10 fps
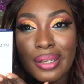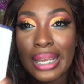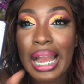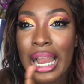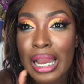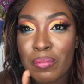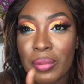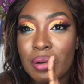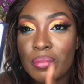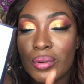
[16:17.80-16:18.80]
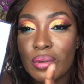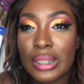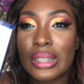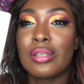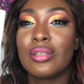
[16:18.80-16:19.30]
hype about
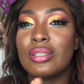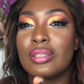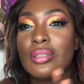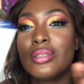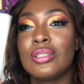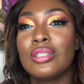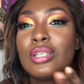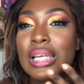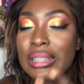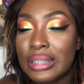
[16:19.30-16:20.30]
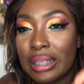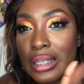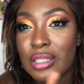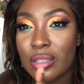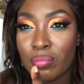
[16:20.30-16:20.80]

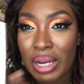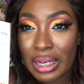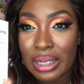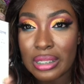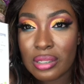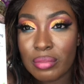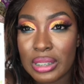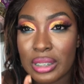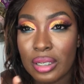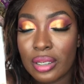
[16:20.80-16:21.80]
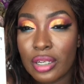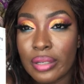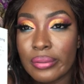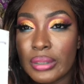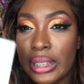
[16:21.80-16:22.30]
getting back into my skincare
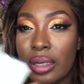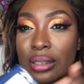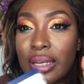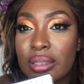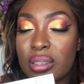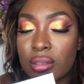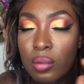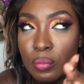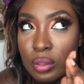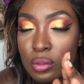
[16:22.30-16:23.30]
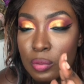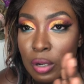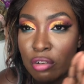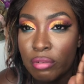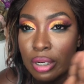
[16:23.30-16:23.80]
routine, because I stopped using
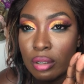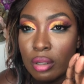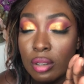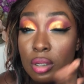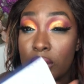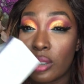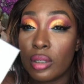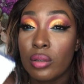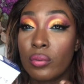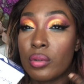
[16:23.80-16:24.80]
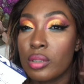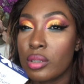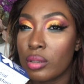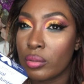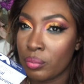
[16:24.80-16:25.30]
my retinol because I didn't want
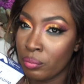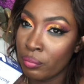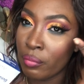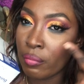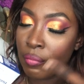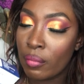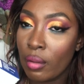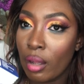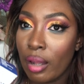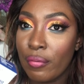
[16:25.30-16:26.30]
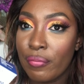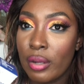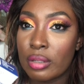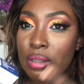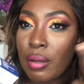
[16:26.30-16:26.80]
to
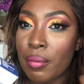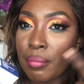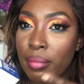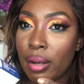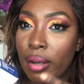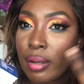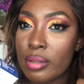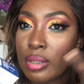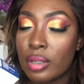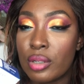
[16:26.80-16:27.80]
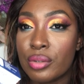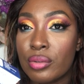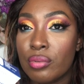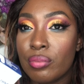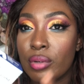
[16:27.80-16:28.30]
affect my skin
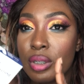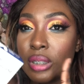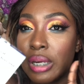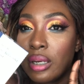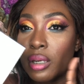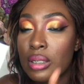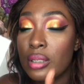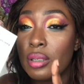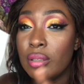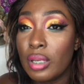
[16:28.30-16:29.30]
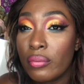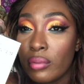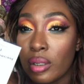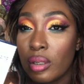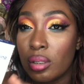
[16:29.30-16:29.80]
too much, because you
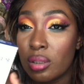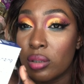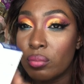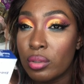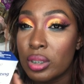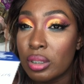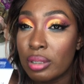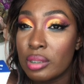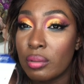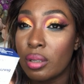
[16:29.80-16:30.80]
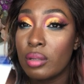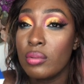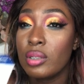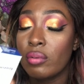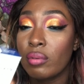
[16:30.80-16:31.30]
definitely need to moisturize when you're
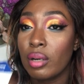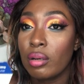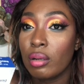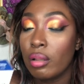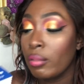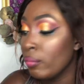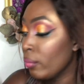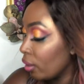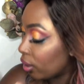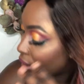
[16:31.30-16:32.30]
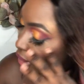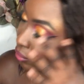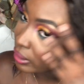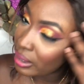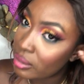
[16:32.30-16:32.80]
using retinol. And you
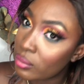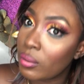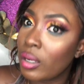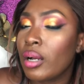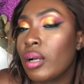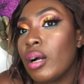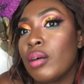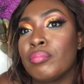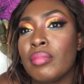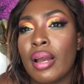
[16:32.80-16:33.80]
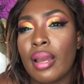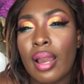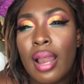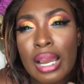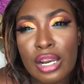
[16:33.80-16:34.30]
guys know I got my
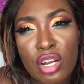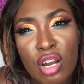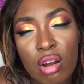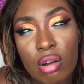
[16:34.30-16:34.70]
hydrolic